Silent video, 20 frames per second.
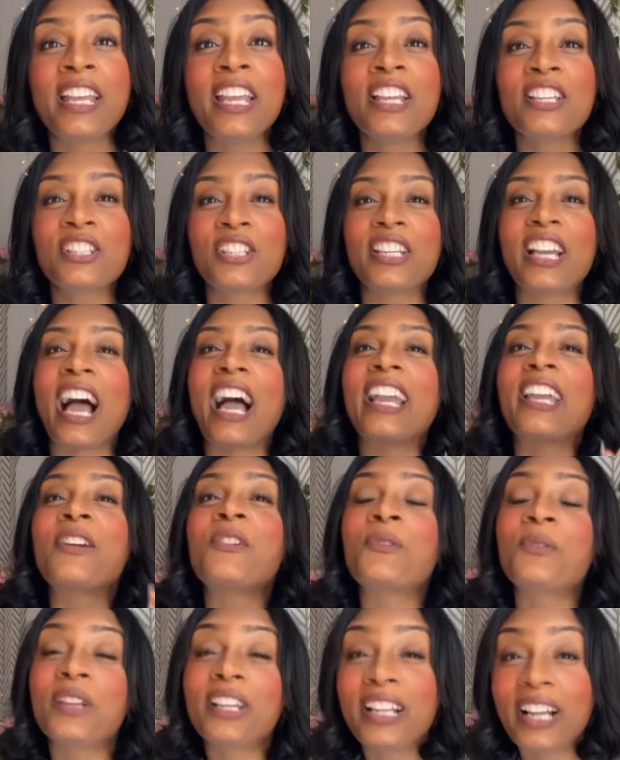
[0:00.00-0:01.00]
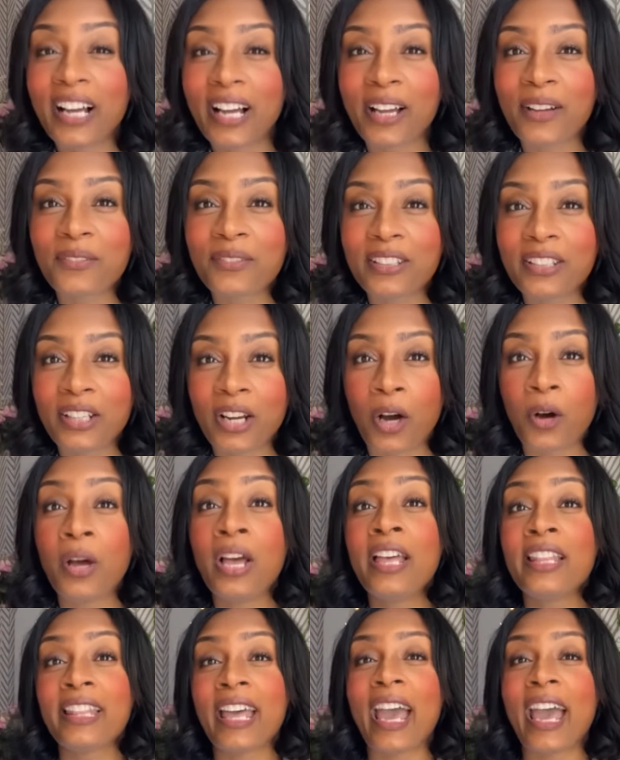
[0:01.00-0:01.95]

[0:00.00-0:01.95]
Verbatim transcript: So you got to get rid of, you know, the